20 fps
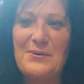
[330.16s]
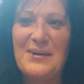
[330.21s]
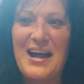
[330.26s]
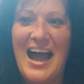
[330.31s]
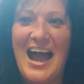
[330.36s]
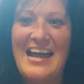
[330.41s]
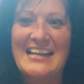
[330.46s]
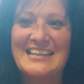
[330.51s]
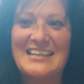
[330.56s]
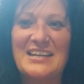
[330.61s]

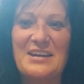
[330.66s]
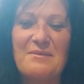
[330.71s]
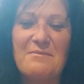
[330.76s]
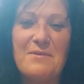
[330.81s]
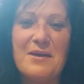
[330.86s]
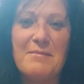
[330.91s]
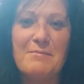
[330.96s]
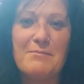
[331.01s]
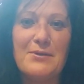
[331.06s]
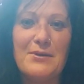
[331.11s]
and
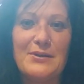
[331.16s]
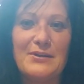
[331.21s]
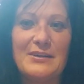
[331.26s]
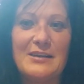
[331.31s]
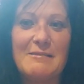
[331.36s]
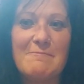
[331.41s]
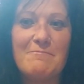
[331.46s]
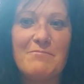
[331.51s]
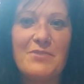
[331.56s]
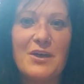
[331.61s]
commitment
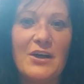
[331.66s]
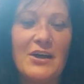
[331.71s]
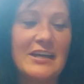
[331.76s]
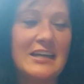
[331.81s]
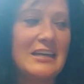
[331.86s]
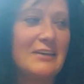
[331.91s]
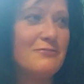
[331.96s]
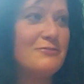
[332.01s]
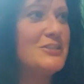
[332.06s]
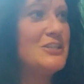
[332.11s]
that I
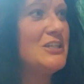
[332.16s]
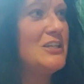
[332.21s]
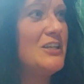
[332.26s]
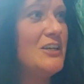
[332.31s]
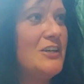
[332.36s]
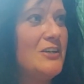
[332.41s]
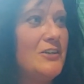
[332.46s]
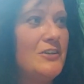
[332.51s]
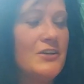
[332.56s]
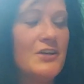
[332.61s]
give to
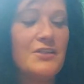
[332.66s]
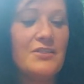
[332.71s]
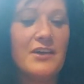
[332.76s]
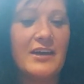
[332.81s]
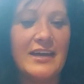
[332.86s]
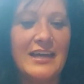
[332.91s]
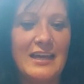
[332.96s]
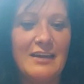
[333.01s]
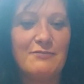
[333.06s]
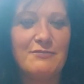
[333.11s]
you,
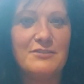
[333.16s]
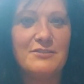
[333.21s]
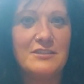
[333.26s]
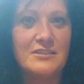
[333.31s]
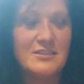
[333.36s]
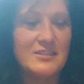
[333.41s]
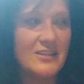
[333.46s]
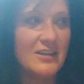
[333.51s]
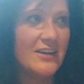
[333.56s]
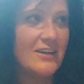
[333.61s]

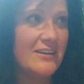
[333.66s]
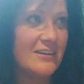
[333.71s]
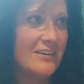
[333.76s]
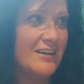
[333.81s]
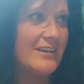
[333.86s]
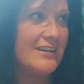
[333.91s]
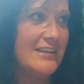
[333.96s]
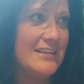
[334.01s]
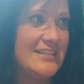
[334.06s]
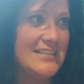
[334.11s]
that
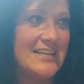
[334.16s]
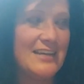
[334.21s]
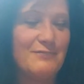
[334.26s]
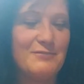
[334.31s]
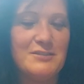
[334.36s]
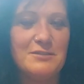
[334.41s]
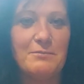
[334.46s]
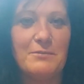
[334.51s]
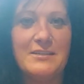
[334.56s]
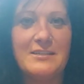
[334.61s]
I need to give
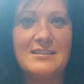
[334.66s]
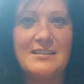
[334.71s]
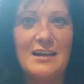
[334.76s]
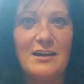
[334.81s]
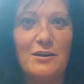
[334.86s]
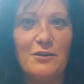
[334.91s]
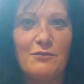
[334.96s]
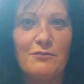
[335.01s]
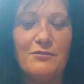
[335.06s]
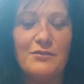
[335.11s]
to
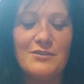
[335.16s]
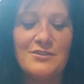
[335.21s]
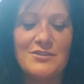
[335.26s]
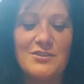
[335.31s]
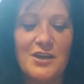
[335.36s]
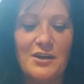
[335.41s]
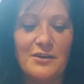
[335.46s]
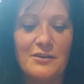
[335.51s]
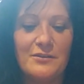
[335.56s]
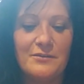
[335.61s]
myself.
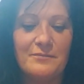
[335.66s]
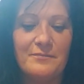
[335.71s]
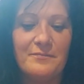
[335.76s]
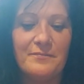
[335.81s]
So,